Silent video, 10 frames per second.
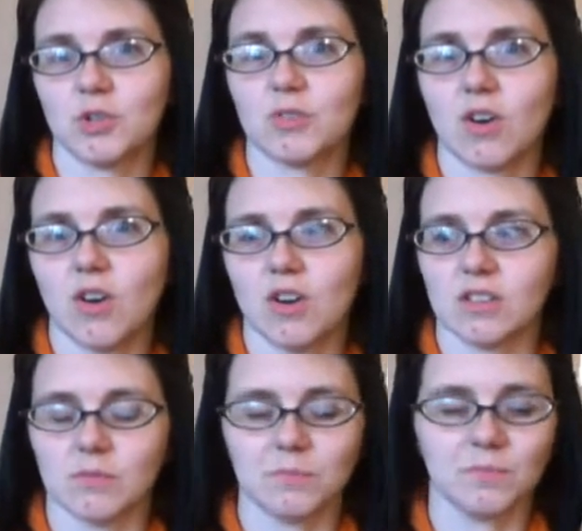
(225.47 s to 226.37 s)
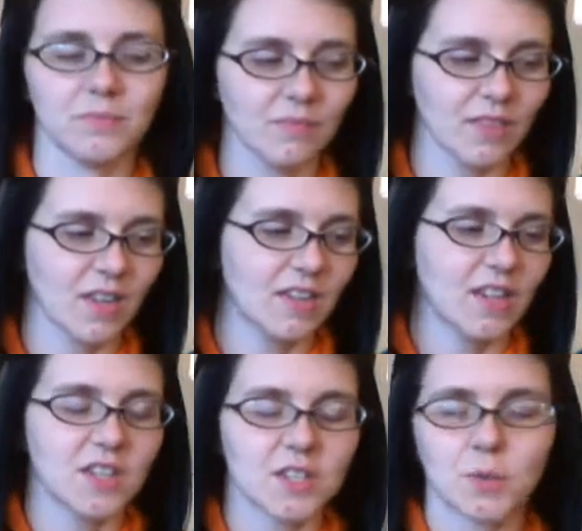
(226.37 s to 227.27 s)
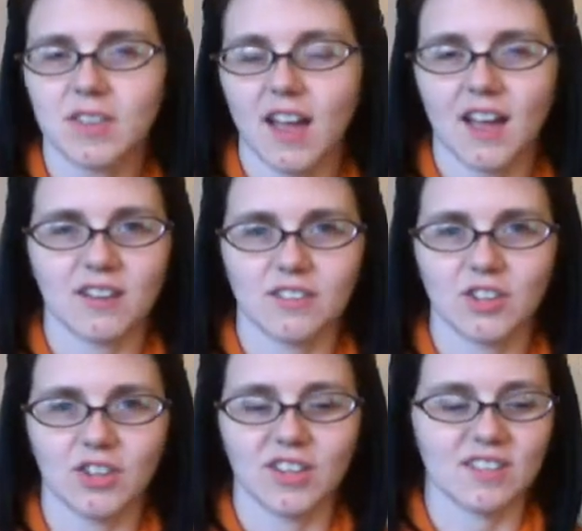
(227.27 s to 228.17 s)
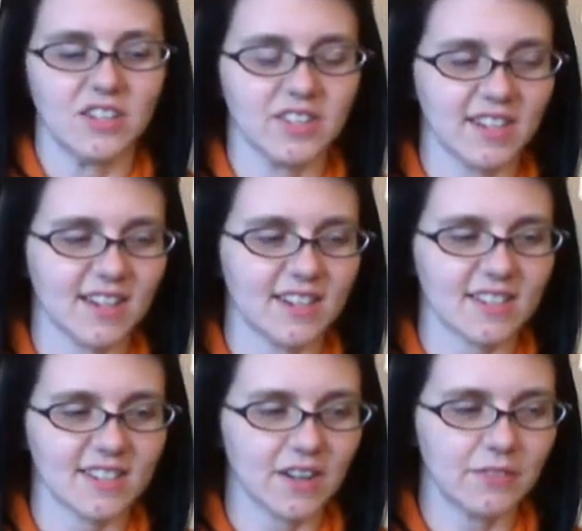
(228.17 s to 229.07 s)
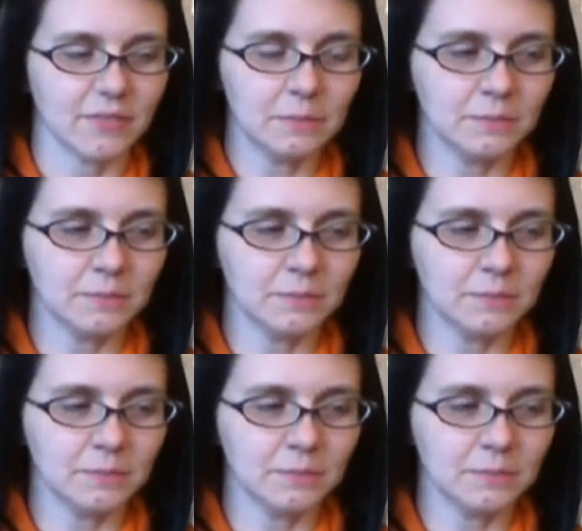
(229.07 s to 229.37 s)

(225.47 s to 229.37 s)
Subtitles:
It was awesome. So we had that and goodies and all that kind of stuff.